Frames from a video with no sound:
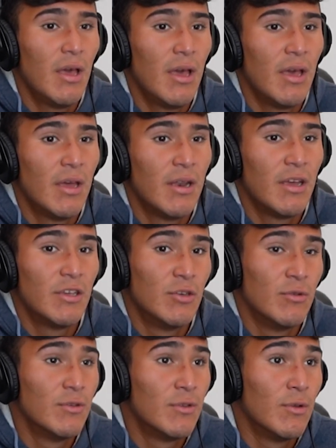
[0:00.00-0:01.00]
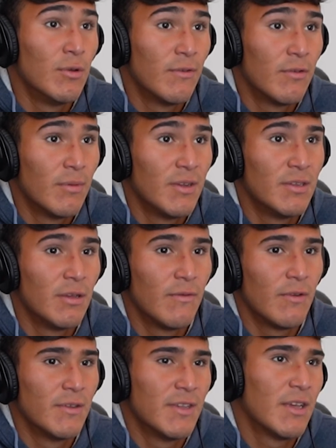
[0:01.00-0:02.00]
And I choose to do it for
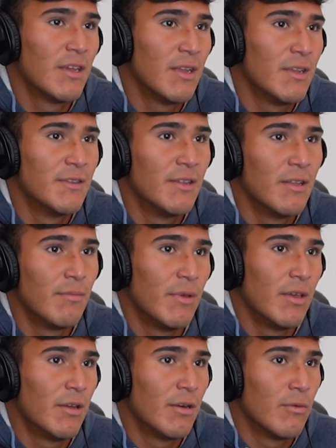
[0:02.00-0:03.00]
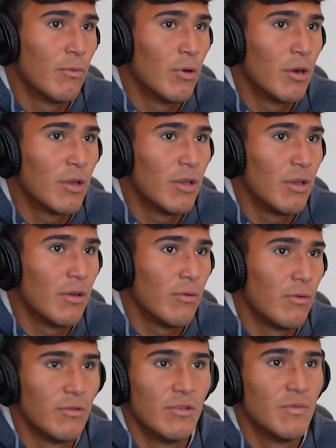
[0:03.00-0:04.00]
myself because I could easily be here working
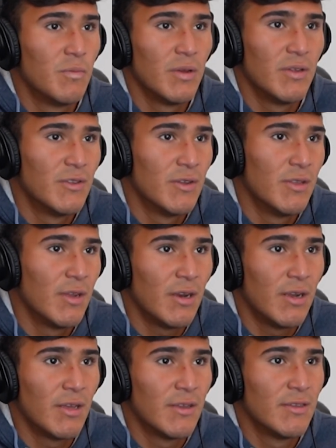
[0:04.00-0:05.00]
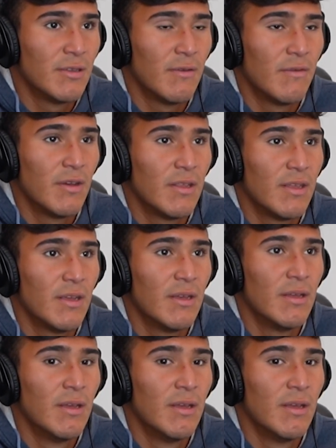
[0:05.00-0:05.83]
or just playing Sunday League and stuff like that.